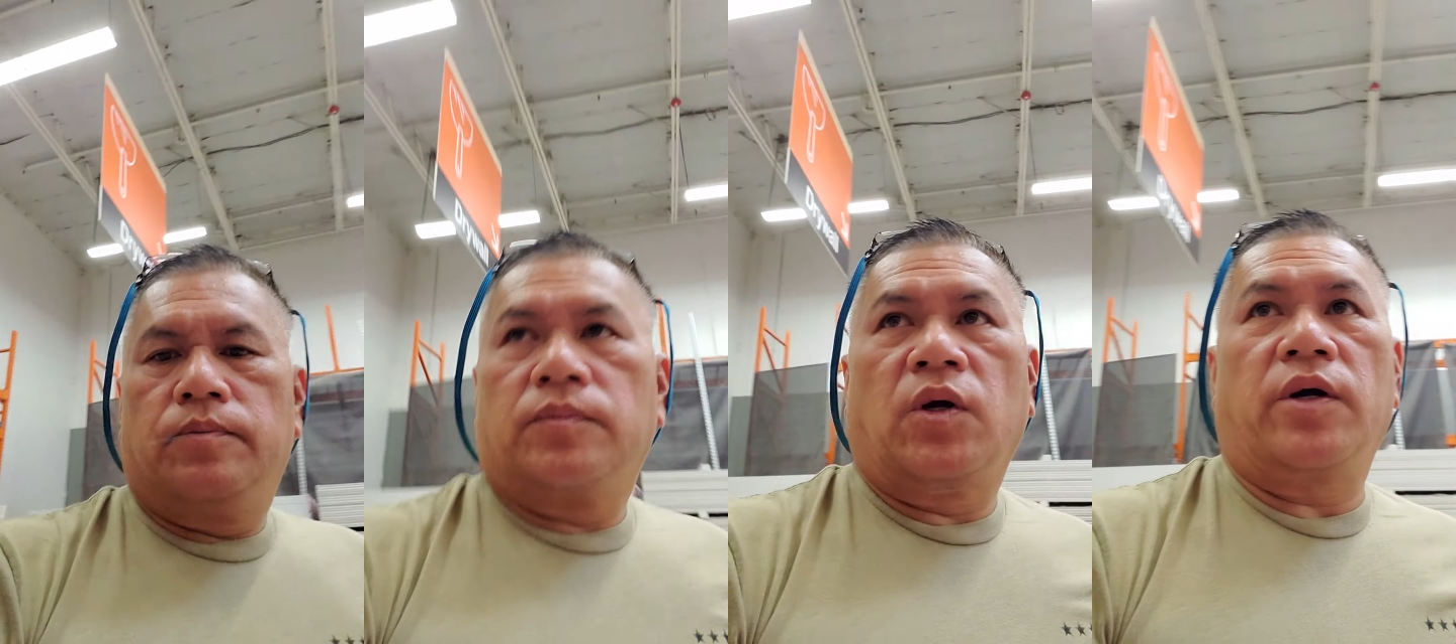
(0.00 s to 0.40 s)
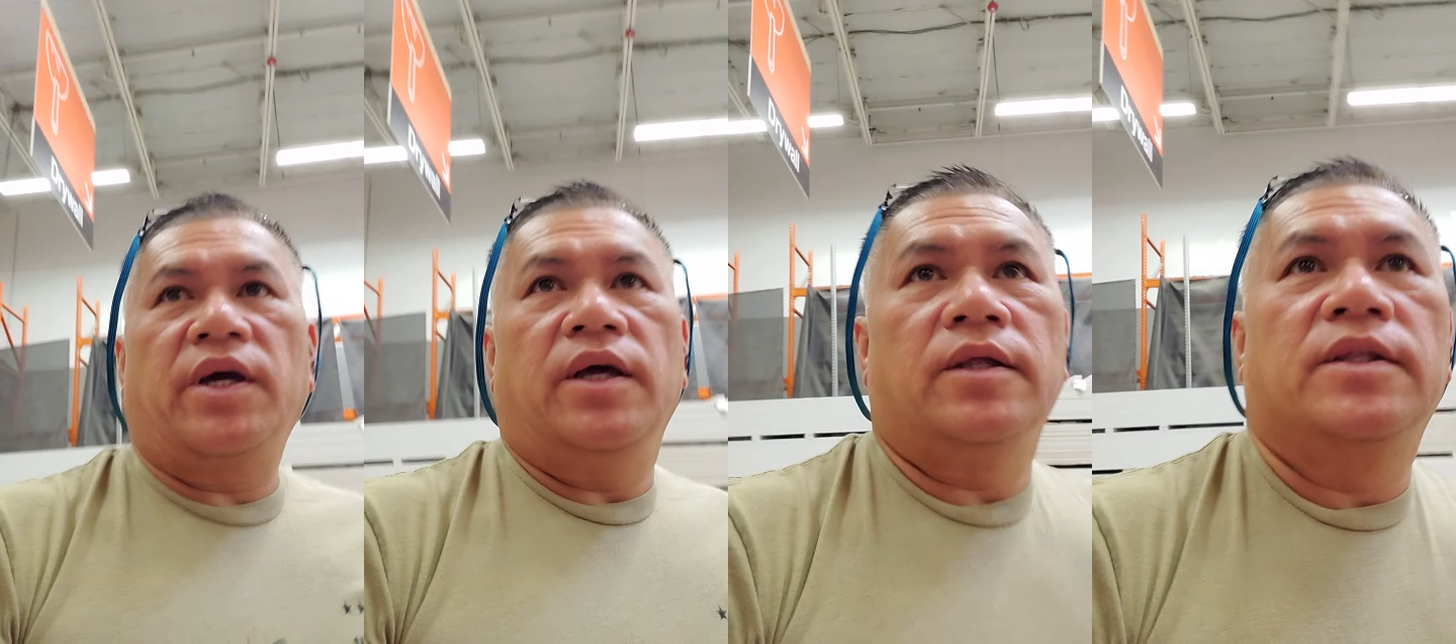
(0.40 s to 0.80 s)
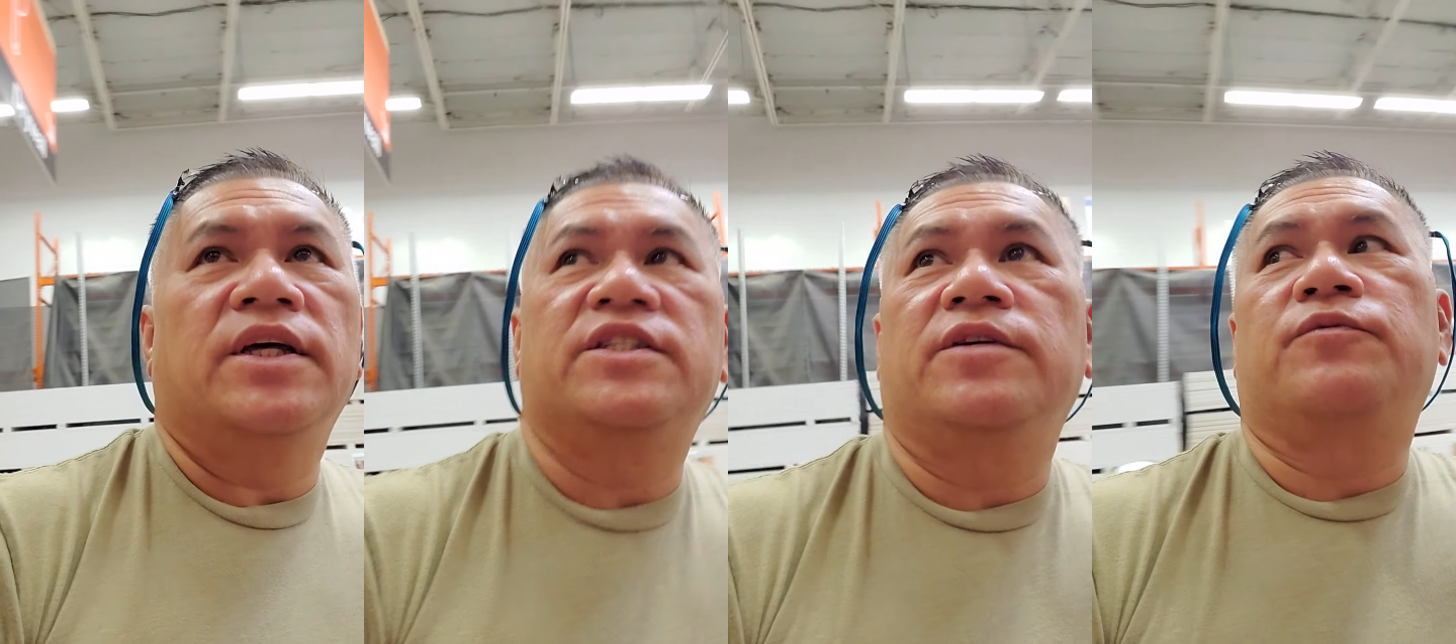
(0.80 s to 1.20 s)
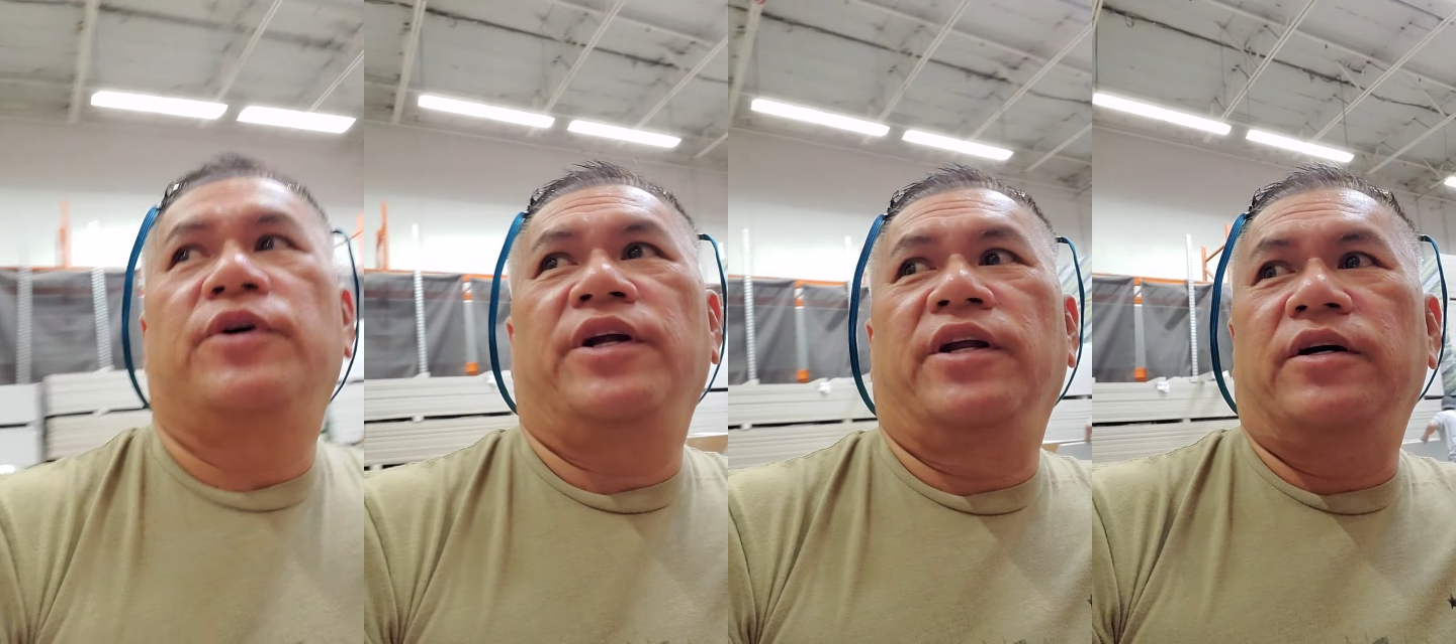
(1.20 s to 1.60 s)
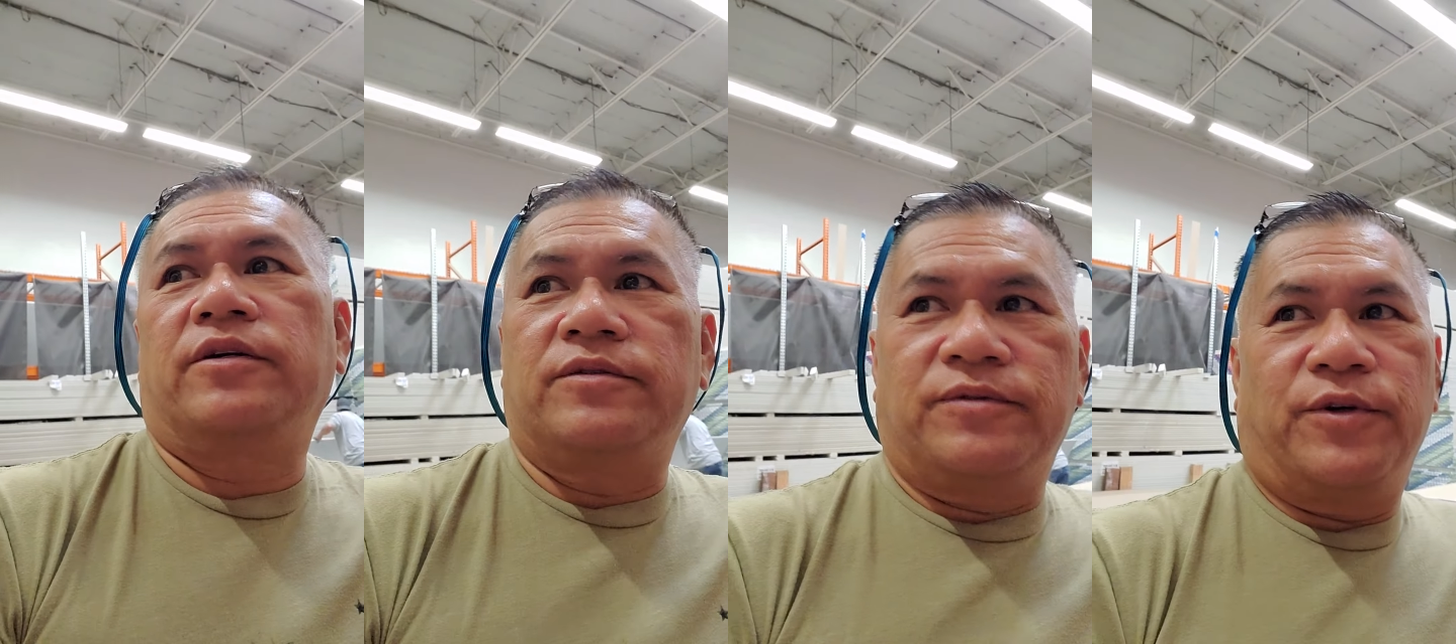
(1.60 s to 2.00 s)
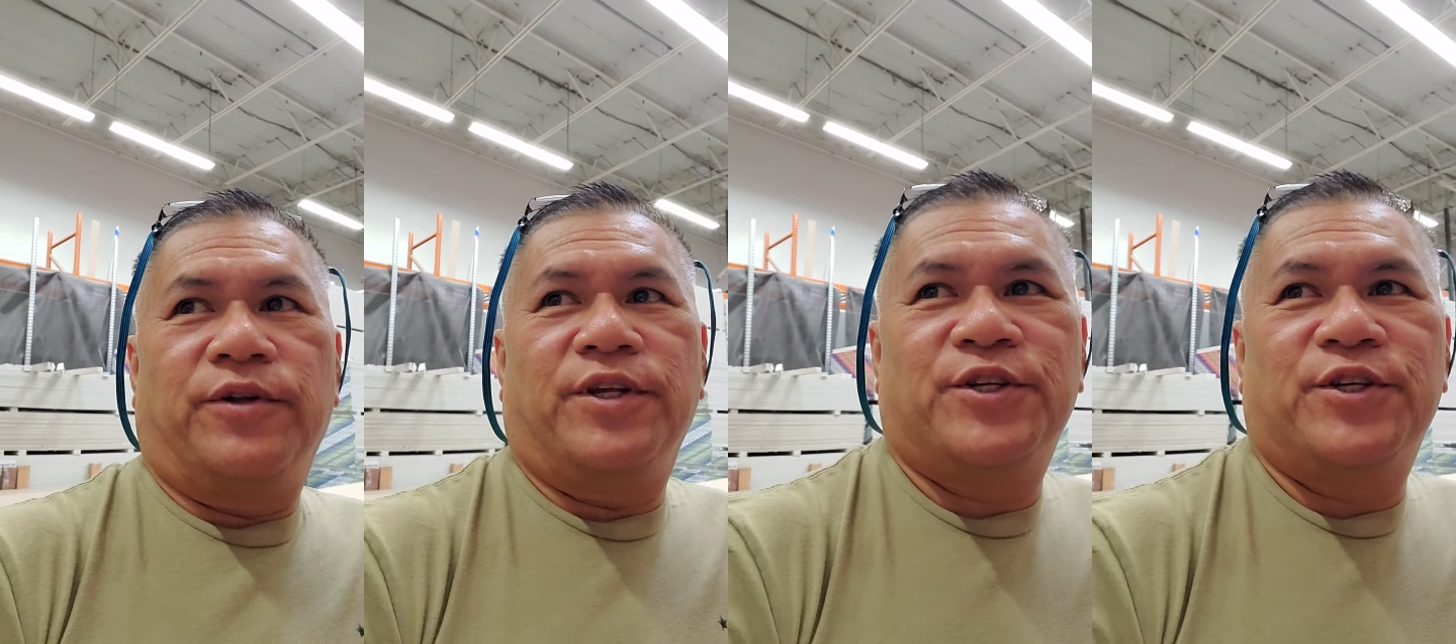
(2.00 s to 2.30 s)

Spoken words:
Okay, that's it right now for this